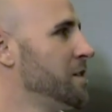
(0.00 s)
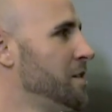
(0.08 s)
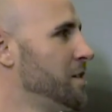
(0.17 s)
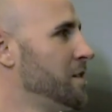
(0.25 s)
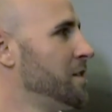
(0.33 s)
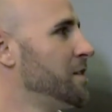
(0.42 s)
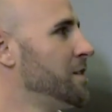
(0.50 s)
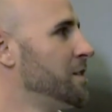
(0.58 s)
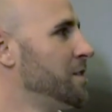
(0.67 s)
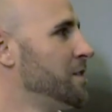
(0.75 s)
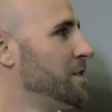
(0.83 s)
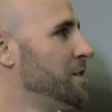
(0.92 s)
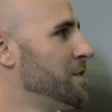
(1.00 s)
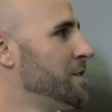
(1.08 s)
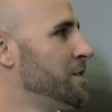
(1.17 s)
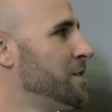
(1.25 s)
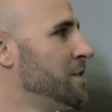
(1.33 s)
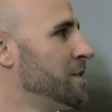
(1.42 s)

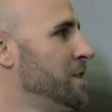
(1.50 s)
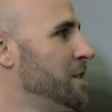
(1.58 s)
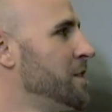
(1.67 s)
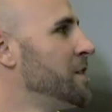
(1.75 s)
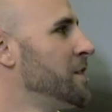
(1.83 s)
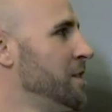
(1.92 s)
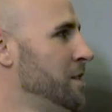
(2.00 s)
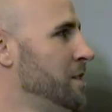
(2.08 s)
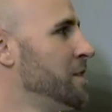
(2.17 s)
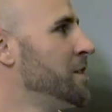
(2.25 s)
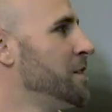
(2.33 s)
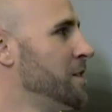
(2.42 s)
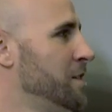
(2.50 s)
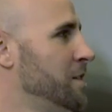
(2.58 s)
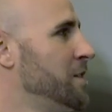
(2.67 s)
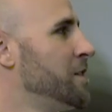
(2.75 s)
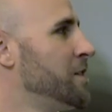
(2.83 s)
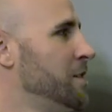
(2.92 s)

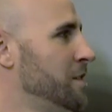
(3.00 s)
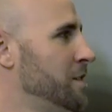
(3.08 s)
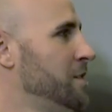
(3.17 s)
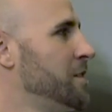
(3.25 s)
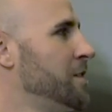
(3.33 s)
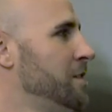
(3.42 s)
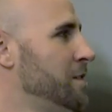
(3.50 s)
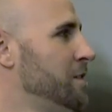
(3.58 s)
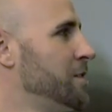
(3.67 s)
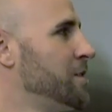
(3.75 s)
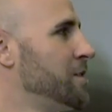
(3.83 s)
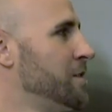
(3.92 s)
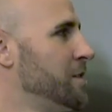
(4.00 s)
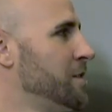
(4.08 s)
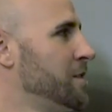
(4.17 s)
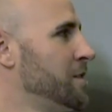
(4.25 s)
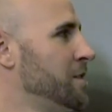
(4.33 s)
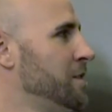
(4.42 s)

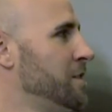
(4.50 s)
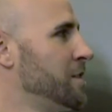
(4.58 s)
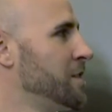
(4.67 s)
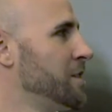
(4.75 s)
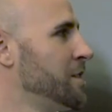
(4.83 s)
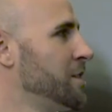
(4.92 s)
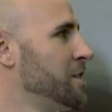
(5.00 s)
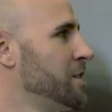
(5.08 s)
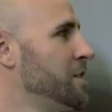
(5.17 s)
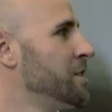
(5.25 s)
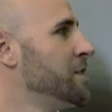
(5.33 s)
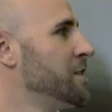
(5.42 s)
(silent)